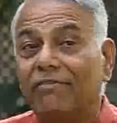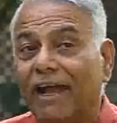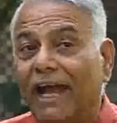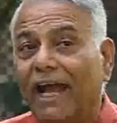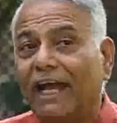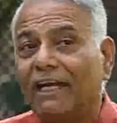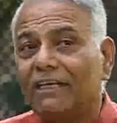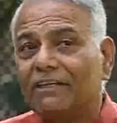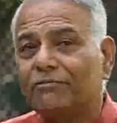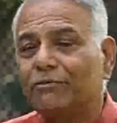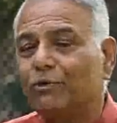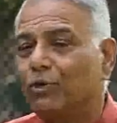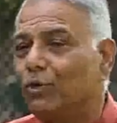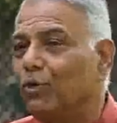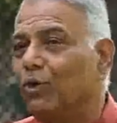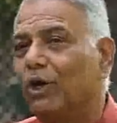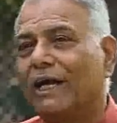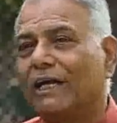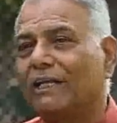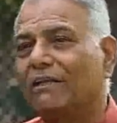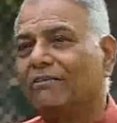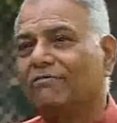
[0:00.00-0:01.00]
fact, if you
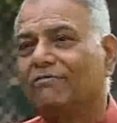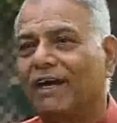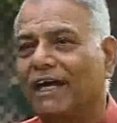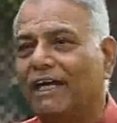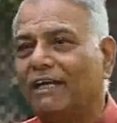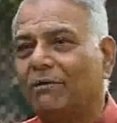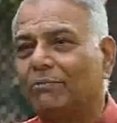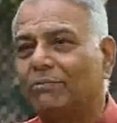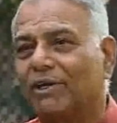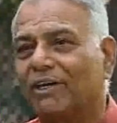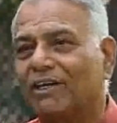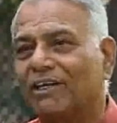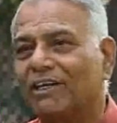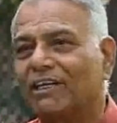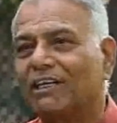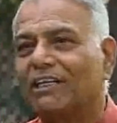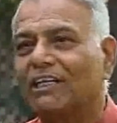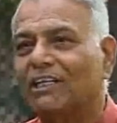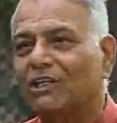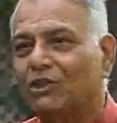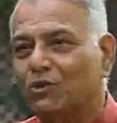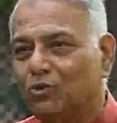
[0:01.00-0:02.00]
look at the fine print,
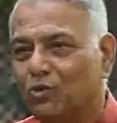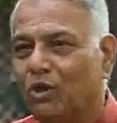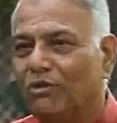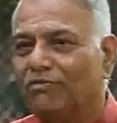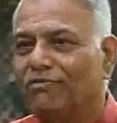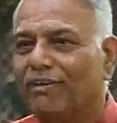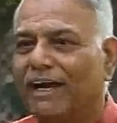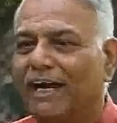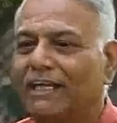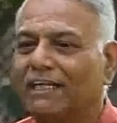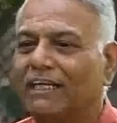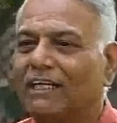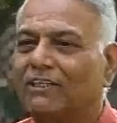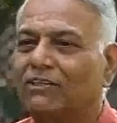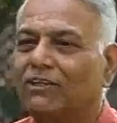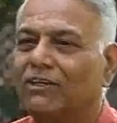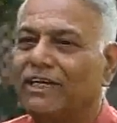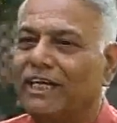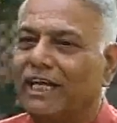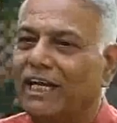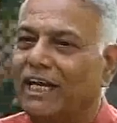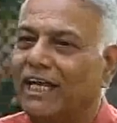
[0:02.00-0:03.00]
you will find that
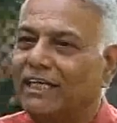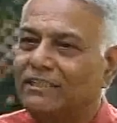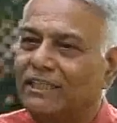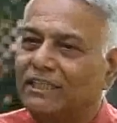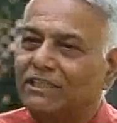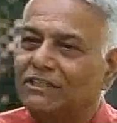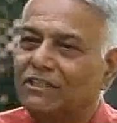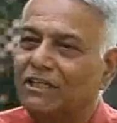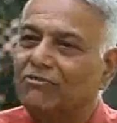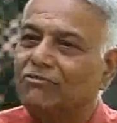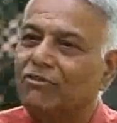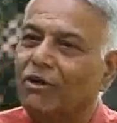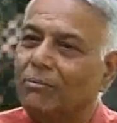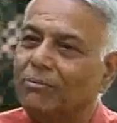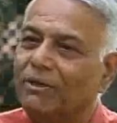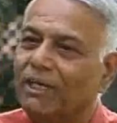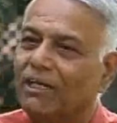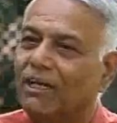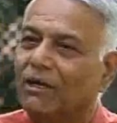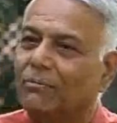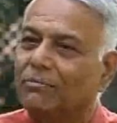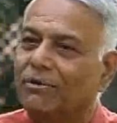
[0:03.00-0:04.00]
the realization from
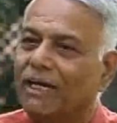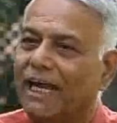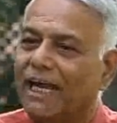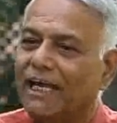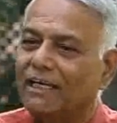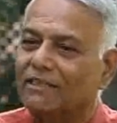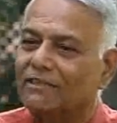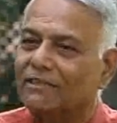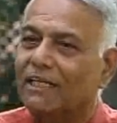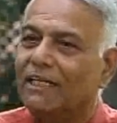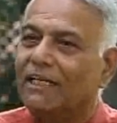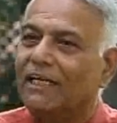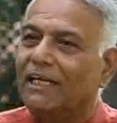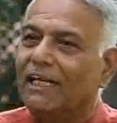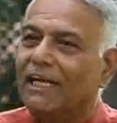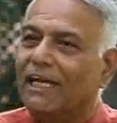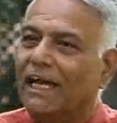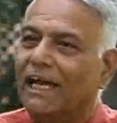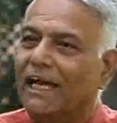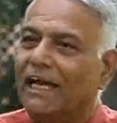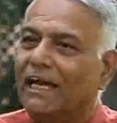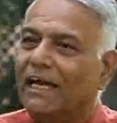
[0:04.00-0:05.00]
income tax
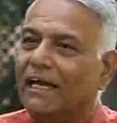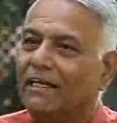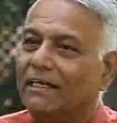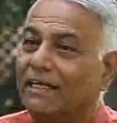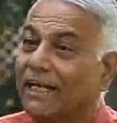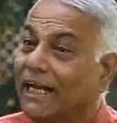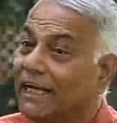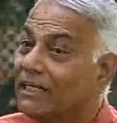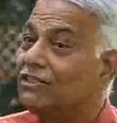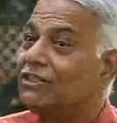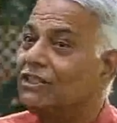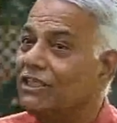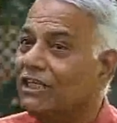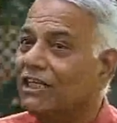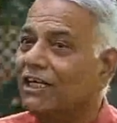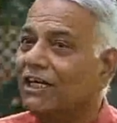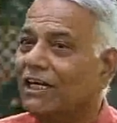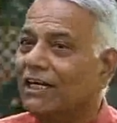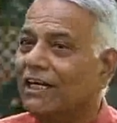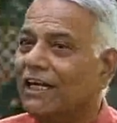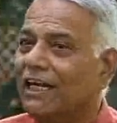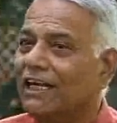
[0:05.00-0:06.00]
next
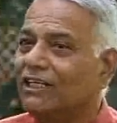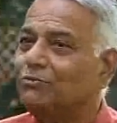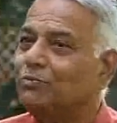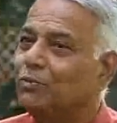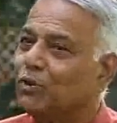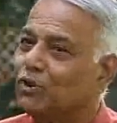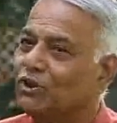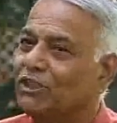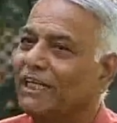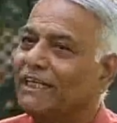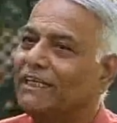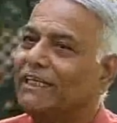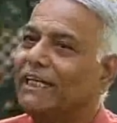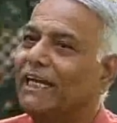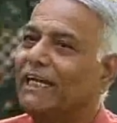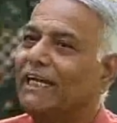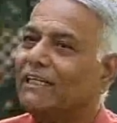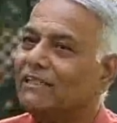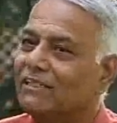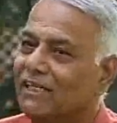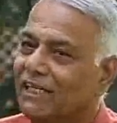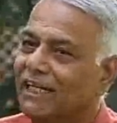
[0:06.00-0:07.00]
year is
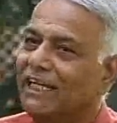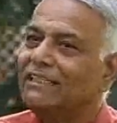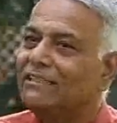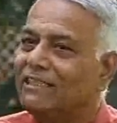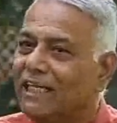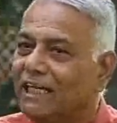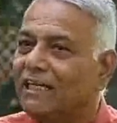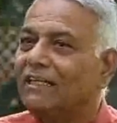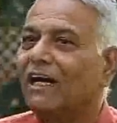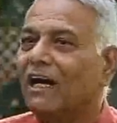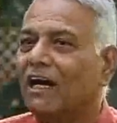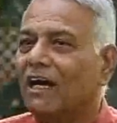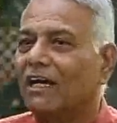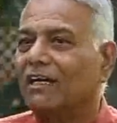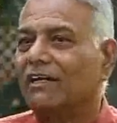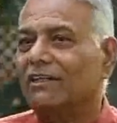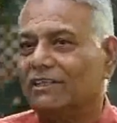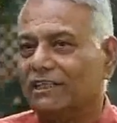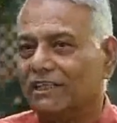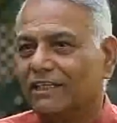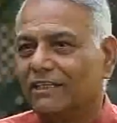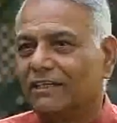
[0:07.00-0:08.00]
projected as less than the
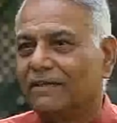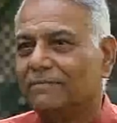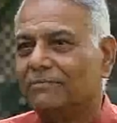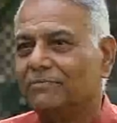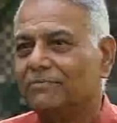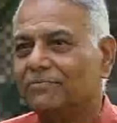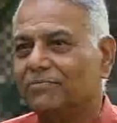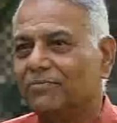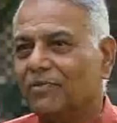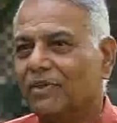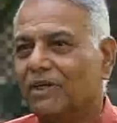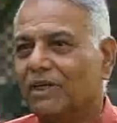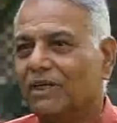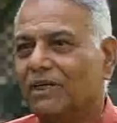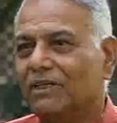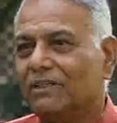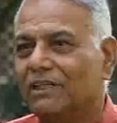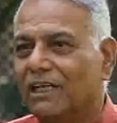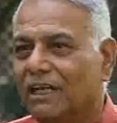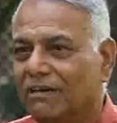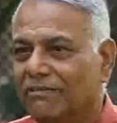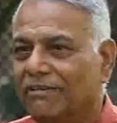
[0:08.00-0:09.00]
current year,
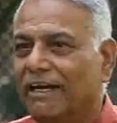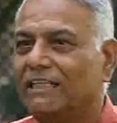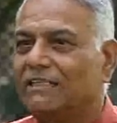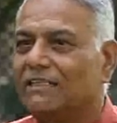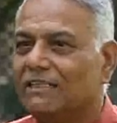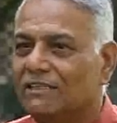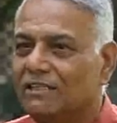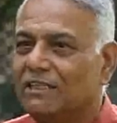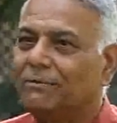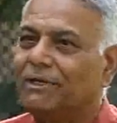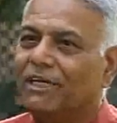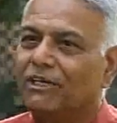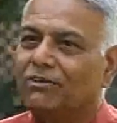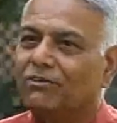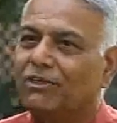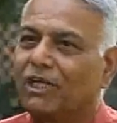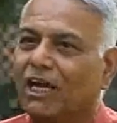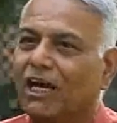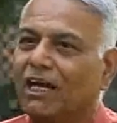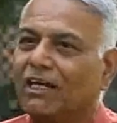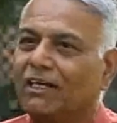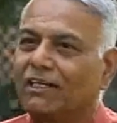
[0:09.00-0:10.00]
the revised estimate of
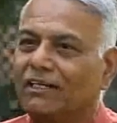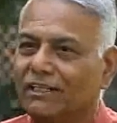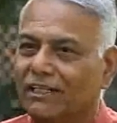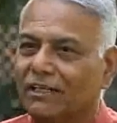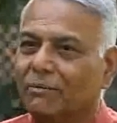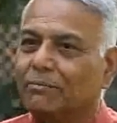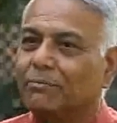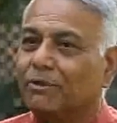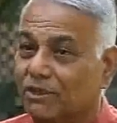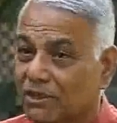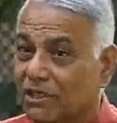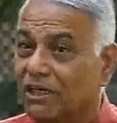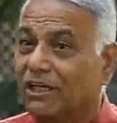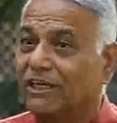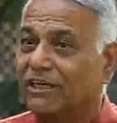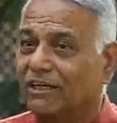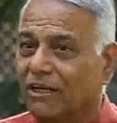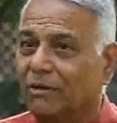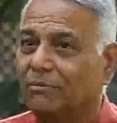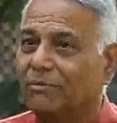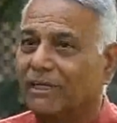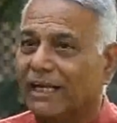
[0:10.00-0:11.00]
the current year, personal
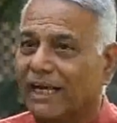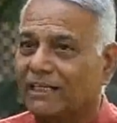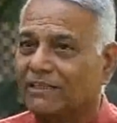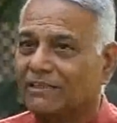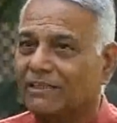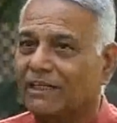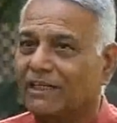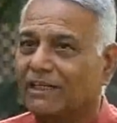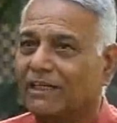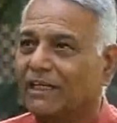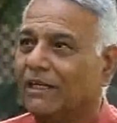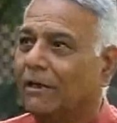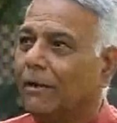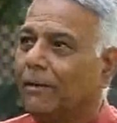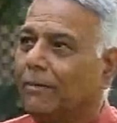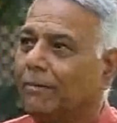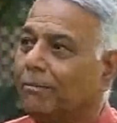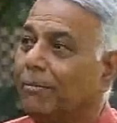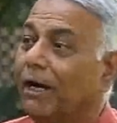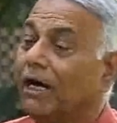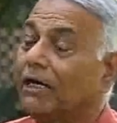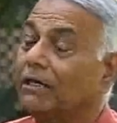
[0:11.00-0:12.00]
income tax.
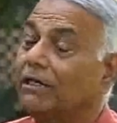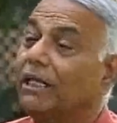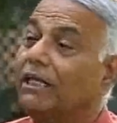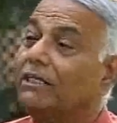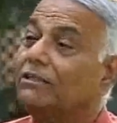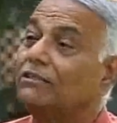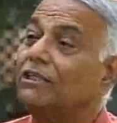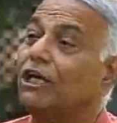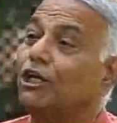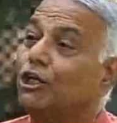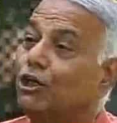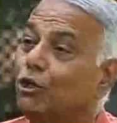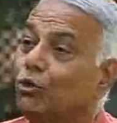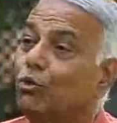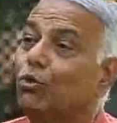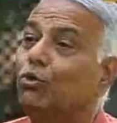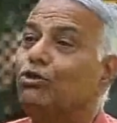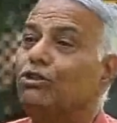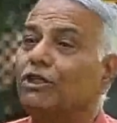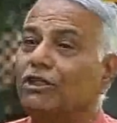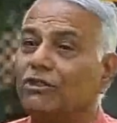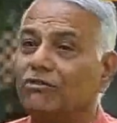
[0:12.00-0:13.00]
But there is a
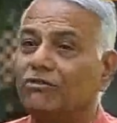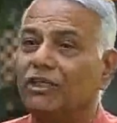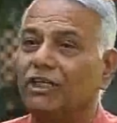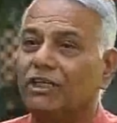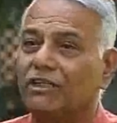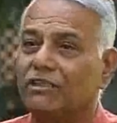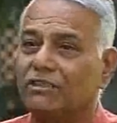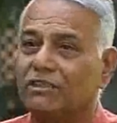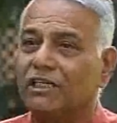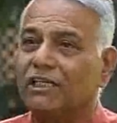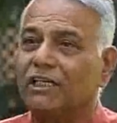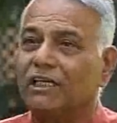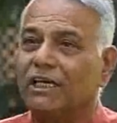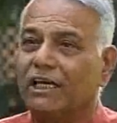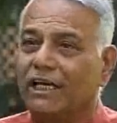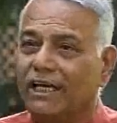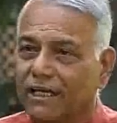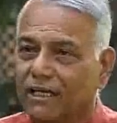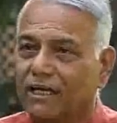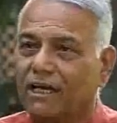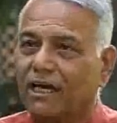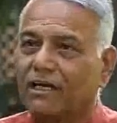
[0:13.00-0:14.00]
huge increase
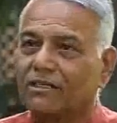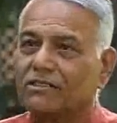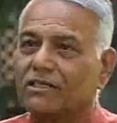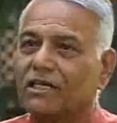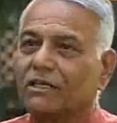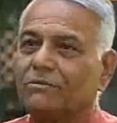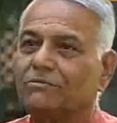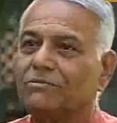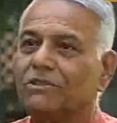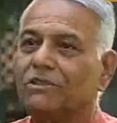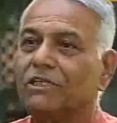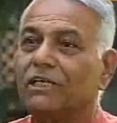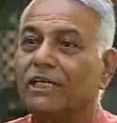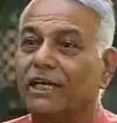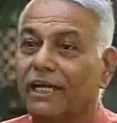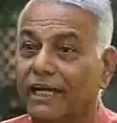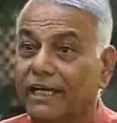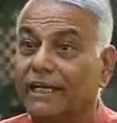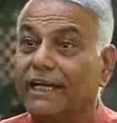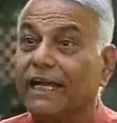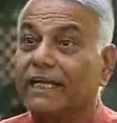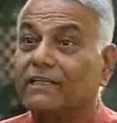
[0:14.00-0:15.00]
in customs,
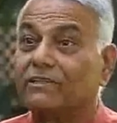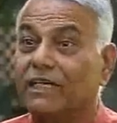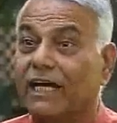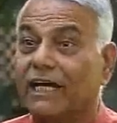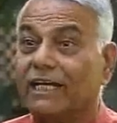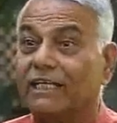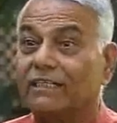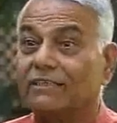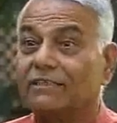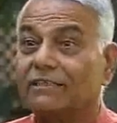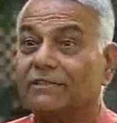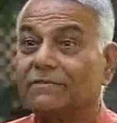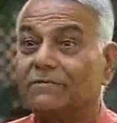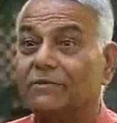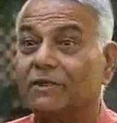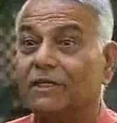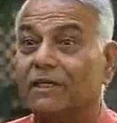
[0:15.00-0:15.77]
in excise.